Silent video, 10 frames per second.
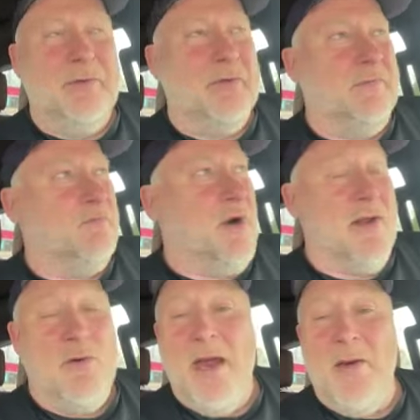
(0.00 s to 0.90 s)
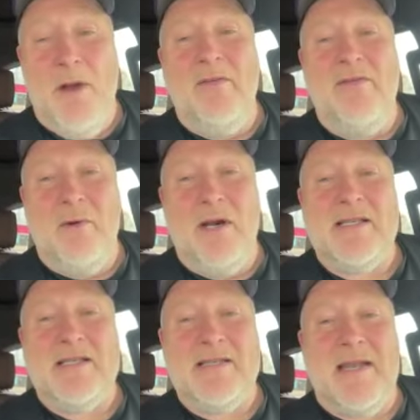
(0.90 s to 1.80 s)
running quite well for
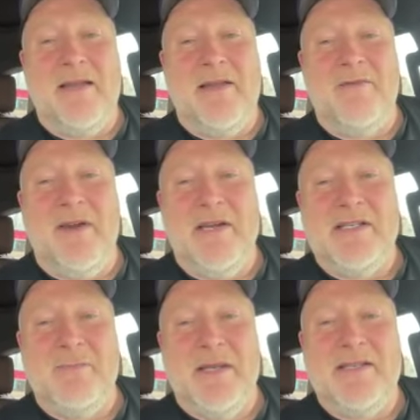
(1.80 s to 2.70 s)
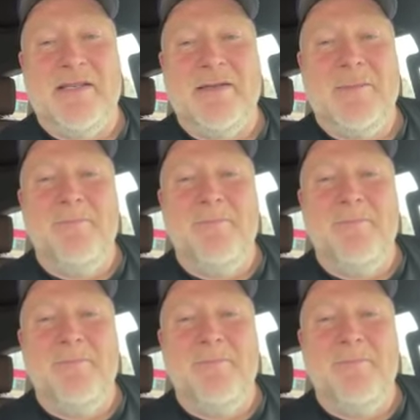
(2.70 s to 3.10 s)
us at various meets